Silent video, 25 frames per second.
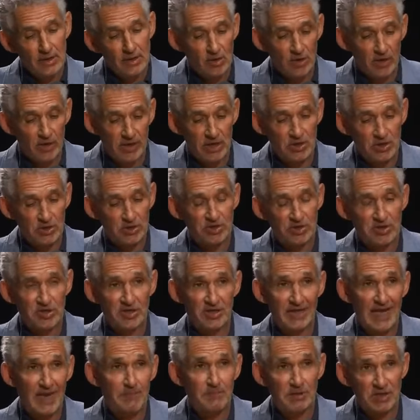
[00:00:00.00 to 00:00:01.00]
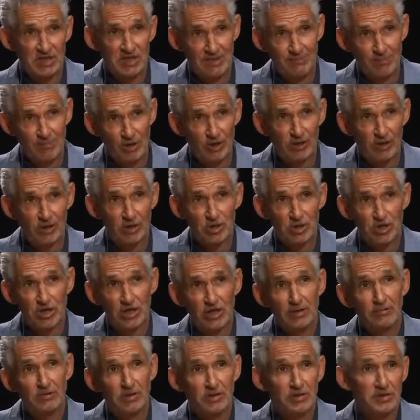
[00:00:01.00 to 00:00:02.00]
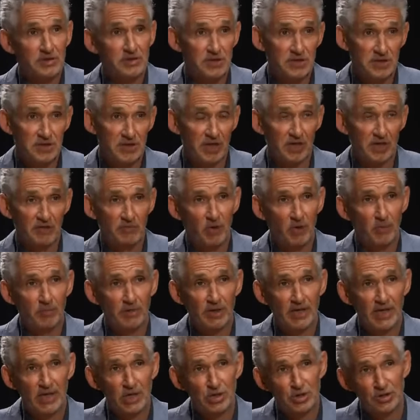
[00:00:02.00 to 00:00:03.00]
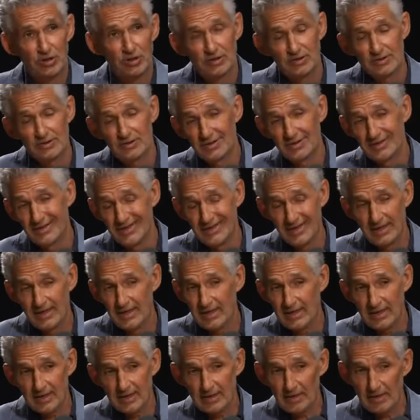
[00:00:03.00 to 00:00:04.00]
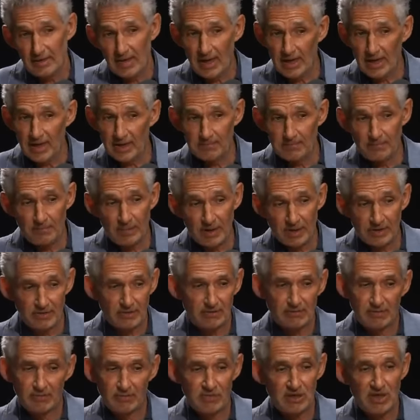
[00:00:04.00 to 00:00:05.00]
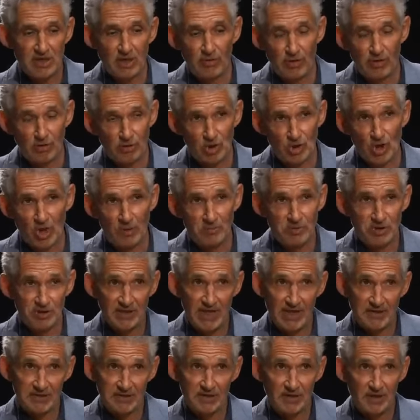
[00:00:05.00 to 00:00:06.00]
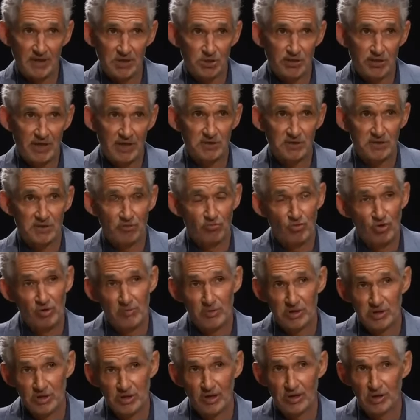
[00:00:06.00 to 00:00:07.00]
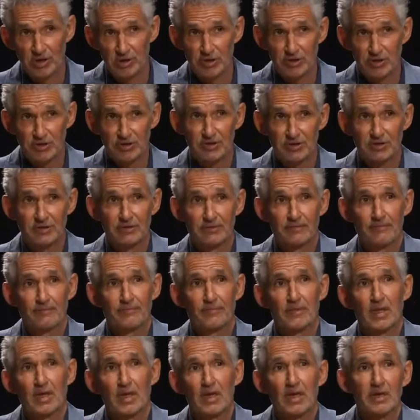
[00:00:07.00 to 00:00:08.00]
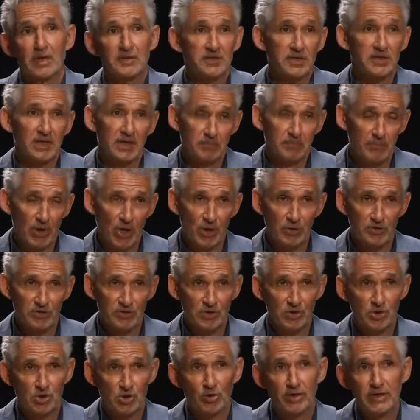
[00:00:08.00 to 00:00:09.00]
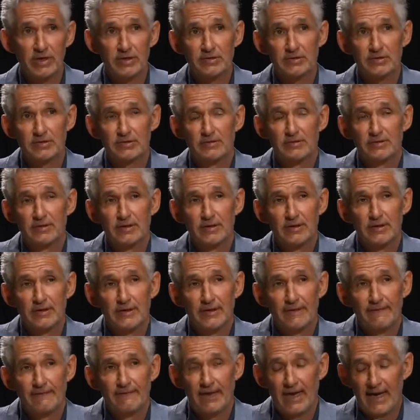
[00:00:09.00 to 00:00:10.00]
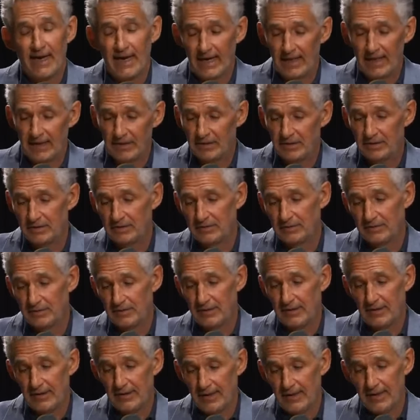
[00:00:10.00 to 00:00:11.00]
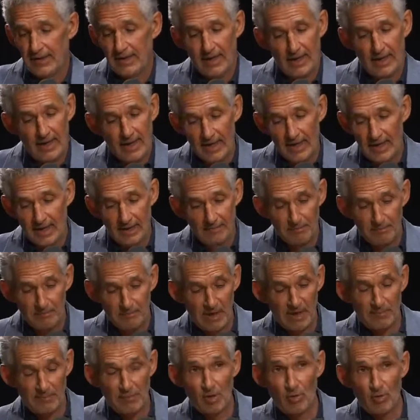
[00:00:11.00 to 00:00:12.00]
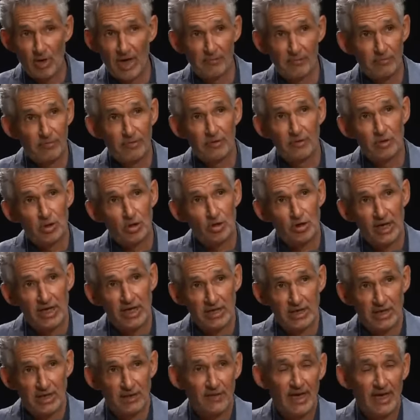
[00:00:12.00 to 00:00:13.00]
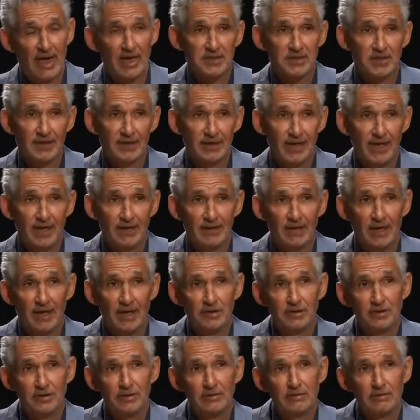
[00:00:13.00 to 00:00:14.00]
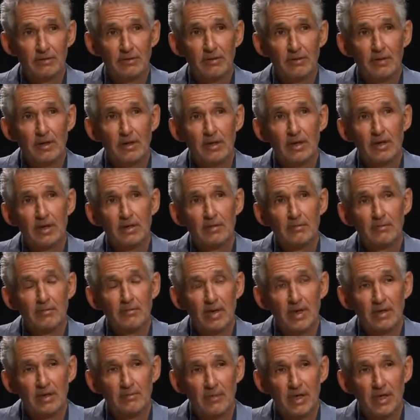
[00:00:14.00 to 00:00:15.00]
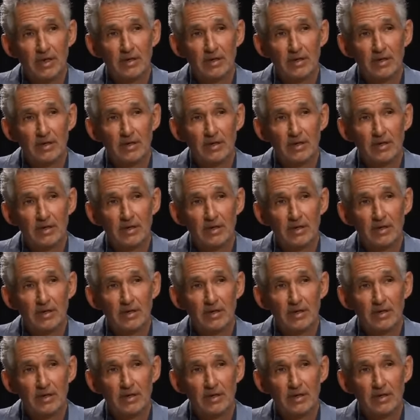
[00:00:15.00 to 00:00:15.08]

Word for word: got interested in epidemiology, which is a study of mm-hmm. populations, mm-hmm. Uh, but there was no real jobs in that, so I trained as a rheumatologist, uh, studying bones and joints, and uh, made my way up training in that in, in London, in, in